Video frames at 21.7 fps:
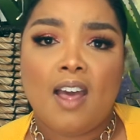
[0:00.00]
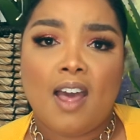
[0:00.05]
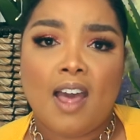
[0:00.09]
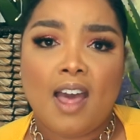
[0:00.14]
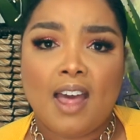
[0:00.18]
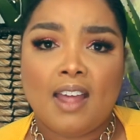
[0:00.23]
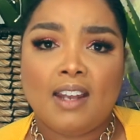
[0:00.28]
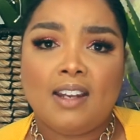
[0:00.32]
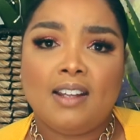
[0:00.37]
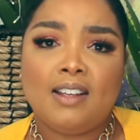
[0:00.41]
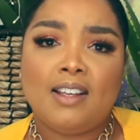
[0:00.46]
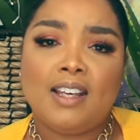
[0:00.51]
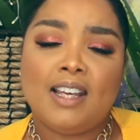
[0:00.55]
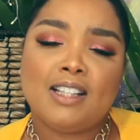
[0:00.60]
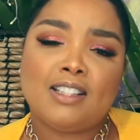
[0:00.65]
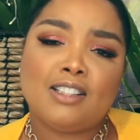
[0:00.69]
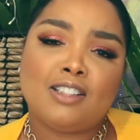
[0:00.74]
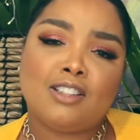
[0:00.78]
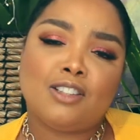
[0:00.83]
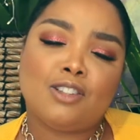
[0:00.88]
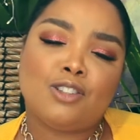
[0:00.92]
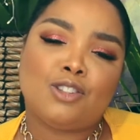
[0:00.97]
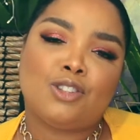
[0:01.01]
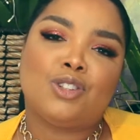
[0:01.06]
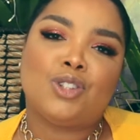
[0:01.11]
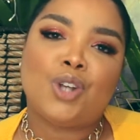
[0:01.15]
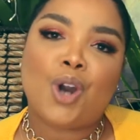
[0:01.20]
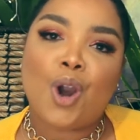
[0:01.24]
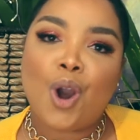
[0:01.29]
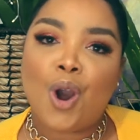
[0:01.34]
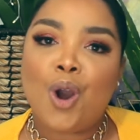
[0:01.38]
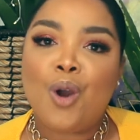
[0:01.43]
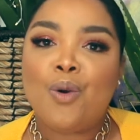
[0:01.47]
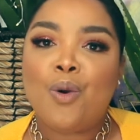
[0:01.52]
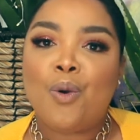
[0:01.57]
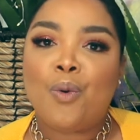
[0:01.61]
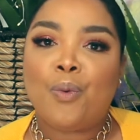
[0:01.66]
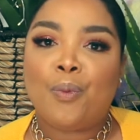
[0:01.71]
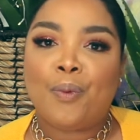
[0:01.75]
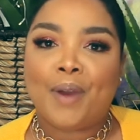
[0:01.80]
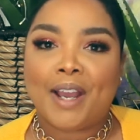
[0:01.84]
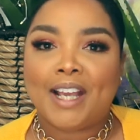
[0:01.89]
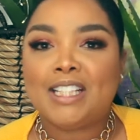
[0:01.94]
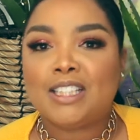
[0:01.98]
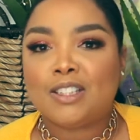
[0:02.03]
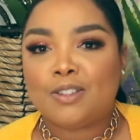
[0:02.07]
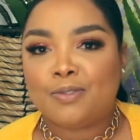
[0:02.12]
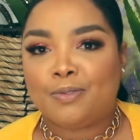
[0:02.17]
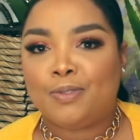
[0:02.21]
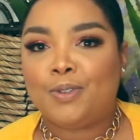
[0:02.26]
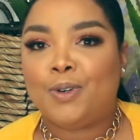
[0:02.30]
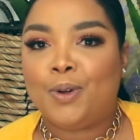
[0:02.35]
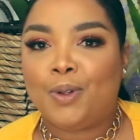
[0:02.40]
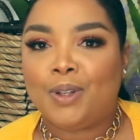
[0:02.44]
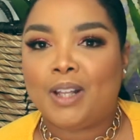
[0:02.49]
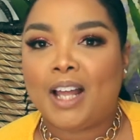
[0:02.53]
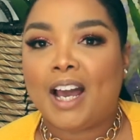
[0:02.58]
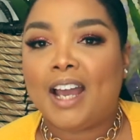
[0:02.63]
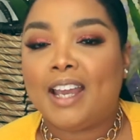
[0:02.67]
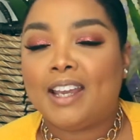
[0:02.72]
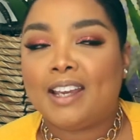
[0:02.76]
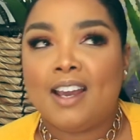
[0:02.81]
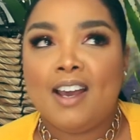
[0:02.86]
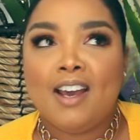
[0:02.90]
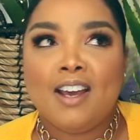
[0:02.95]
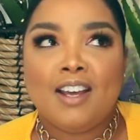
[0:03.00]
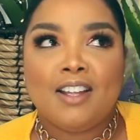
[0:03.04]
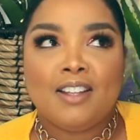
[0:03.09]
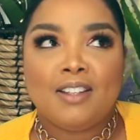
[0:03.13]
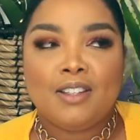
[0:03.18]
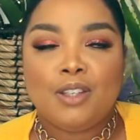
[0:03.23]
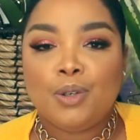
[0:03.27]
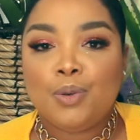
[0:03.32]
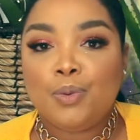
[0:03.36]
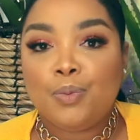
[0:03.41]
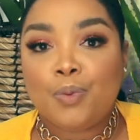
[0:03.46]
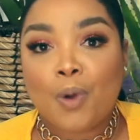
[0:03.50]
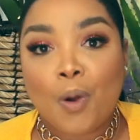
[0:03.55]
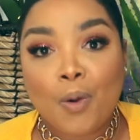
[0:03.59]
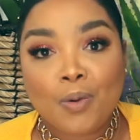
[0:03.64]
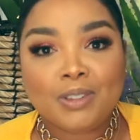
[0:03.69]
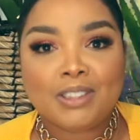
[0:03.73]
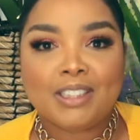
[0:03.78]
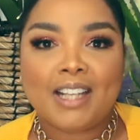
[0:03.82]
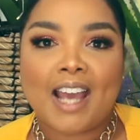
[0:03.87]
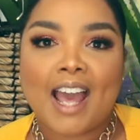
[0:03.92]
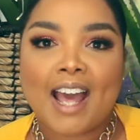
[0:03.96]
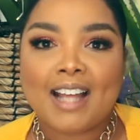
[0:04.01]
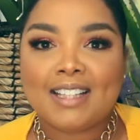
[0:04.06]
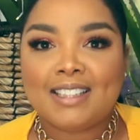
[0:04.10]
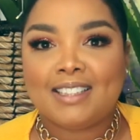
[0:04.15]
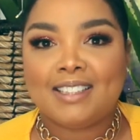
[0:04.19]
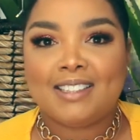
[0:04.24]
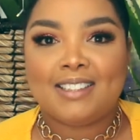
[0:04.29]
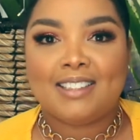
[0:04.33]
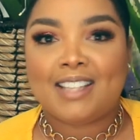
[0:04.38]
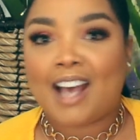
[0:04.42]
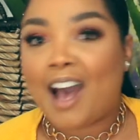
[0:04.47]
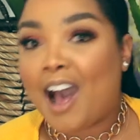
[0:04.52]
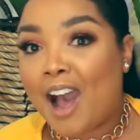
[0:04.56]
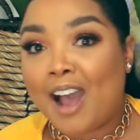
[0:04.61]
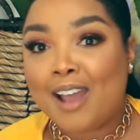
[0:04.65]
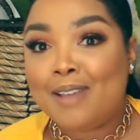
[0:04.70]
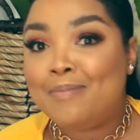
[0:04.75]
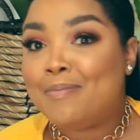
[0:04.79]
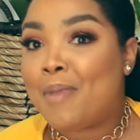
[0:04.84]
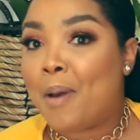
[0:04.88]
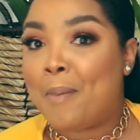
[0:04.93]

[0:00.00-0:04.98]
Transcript: and it's so wasteful. Like, you won't get time